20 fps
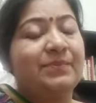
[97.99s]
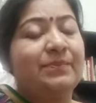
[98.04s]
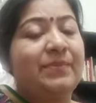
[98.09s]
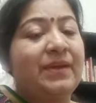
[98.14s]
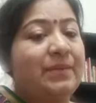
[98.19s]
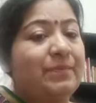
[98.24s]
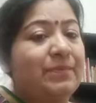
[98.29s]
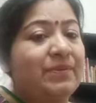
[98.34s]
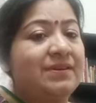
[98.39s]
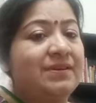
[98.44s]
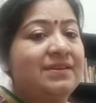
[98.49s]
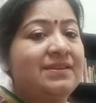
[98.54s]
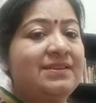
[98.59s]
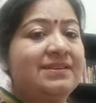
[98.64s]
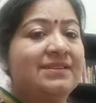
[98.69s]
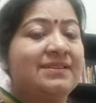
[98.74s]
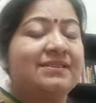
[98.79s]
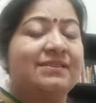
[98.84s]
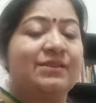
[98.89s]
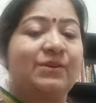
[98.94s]
the
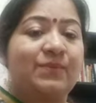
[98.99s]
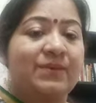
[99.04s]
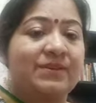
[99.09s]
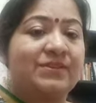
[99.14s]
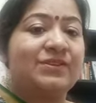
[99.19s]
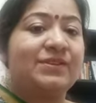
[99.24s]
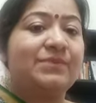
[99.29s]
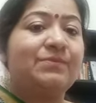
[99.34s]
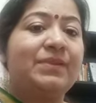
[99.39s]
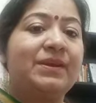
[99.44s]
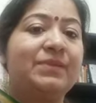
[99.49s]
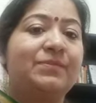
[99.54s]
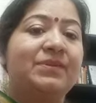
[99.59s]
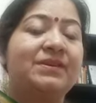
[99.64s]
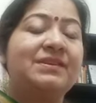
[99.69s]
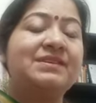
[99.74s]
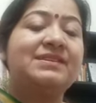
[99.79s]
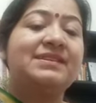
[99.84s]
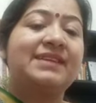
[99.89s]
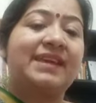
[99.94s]
question
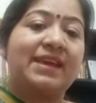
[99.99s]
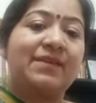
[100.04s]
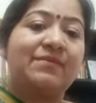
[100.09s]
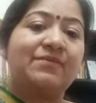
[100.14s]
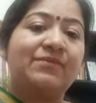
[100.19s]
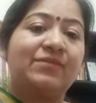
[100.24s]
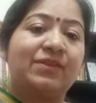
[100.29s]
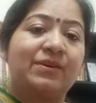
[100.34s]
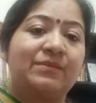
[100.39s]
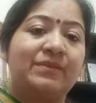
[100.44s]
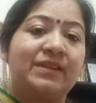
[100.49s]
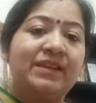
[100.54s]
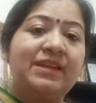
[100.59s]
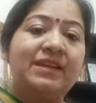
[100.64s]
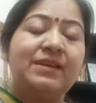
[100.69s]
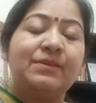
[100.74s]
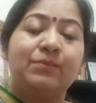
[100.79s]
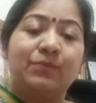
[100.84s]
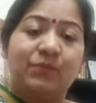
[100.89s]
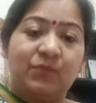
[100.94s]
papers came from
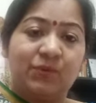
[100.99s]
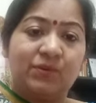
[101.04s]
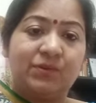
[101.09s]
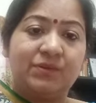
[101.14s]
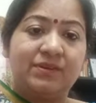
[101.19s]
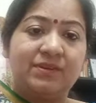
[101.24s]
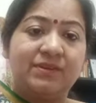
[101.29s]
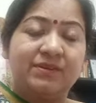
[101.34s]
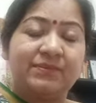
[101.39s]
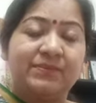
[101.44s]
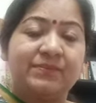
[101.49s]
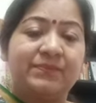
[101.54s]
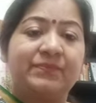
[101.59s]
the board.